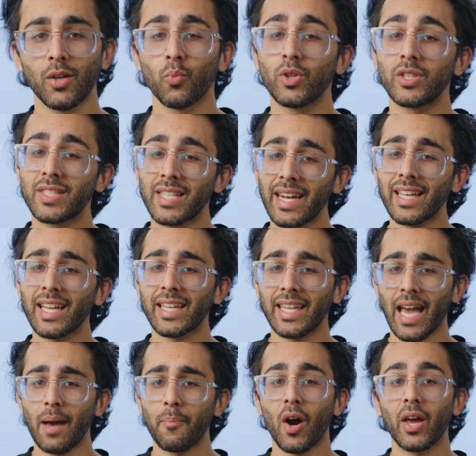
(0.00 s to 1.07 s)
We're setting a
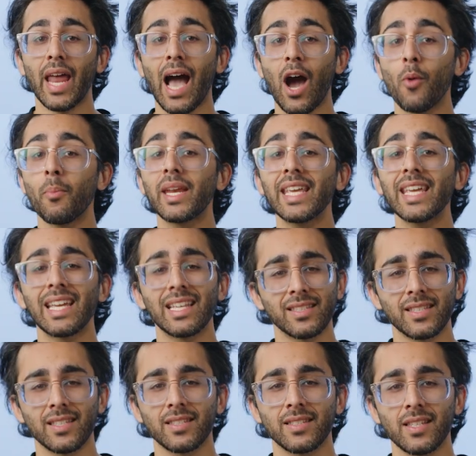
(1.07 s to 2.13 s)
cap on how many
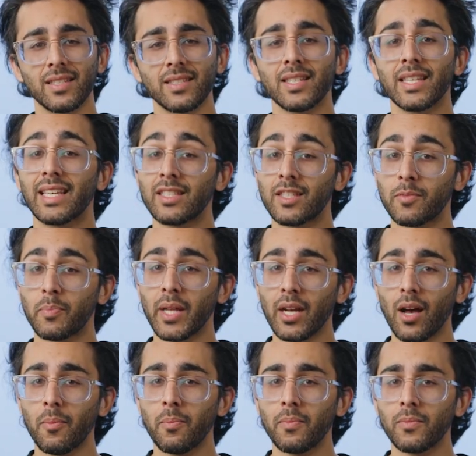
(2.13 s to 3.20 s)
instances can spin
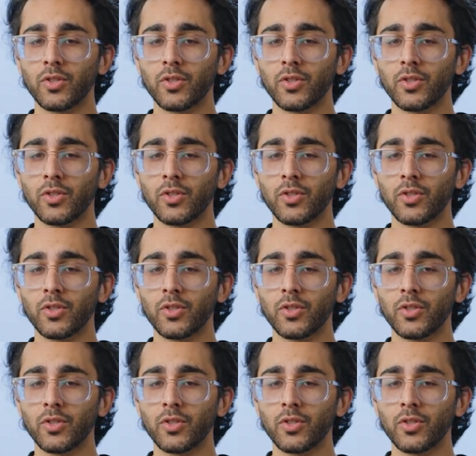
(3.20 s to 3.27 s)
up